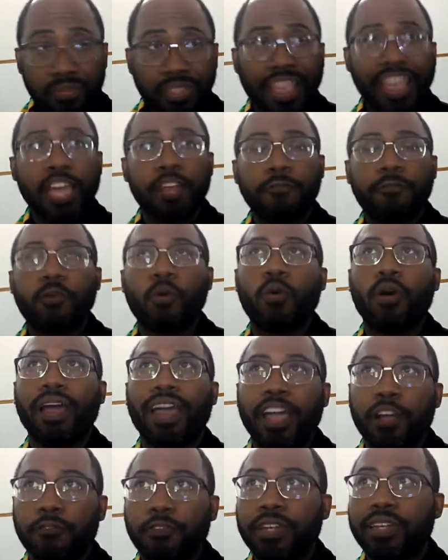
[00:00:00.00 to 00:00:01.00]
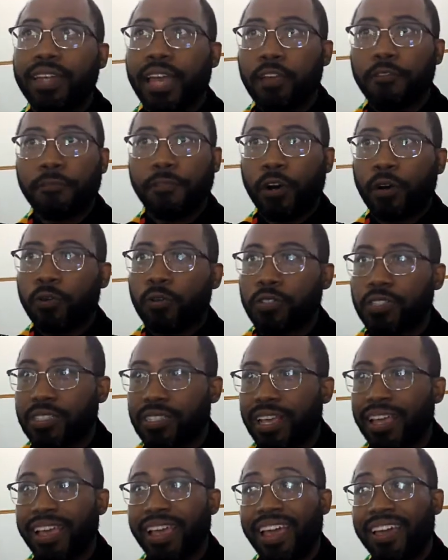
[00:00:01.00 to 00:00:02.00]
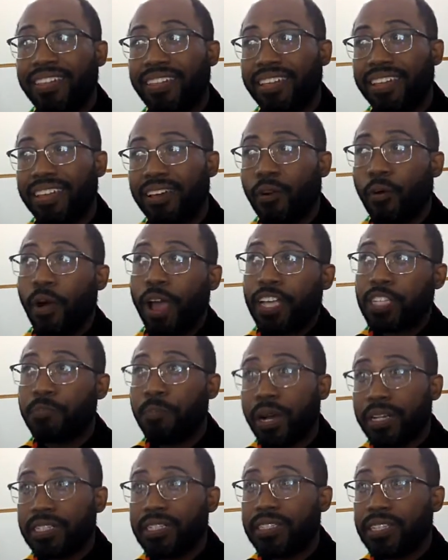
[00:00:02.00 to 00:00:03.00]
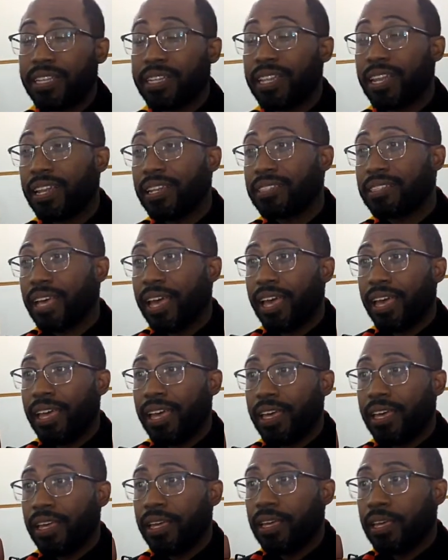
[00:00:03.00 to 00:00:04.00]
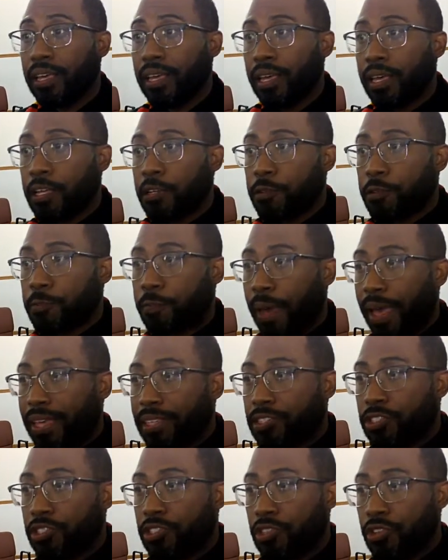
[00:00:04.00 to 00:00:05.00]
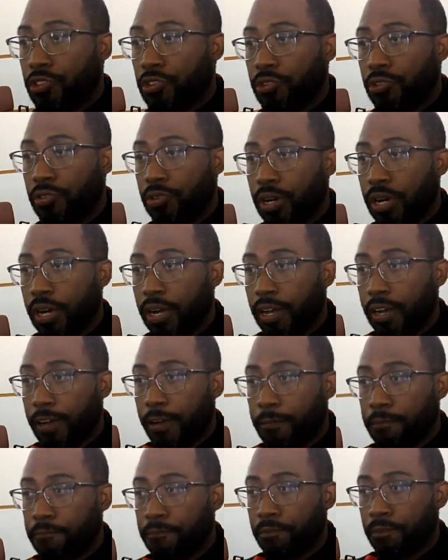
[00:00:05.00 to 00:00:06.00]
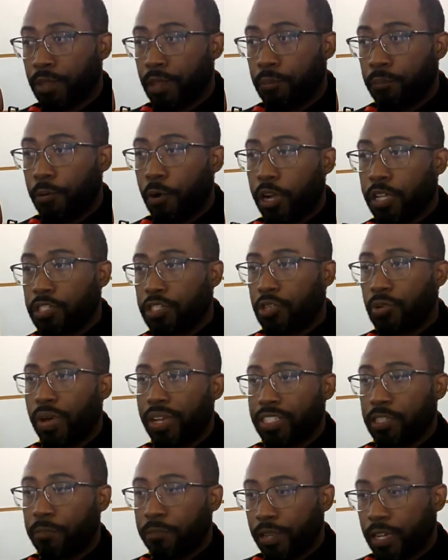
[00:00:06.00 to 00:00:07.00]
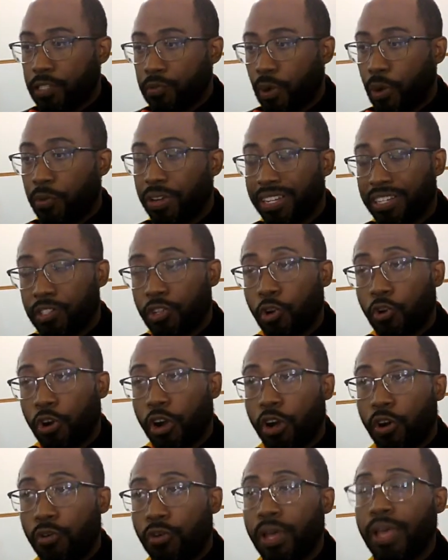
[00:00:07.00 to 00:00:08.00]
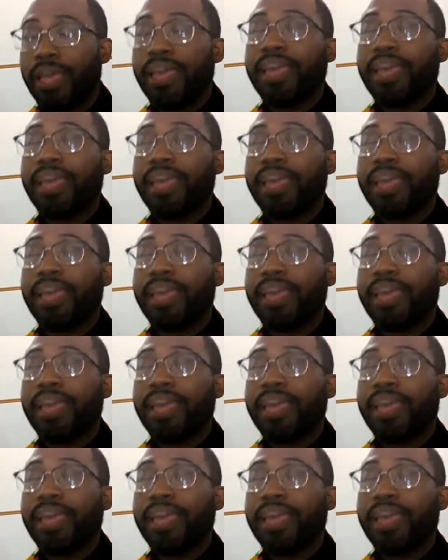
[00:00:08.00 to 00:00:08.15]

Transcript: And for everyday folks, as much as it is a space to point to as a place where we need to grow,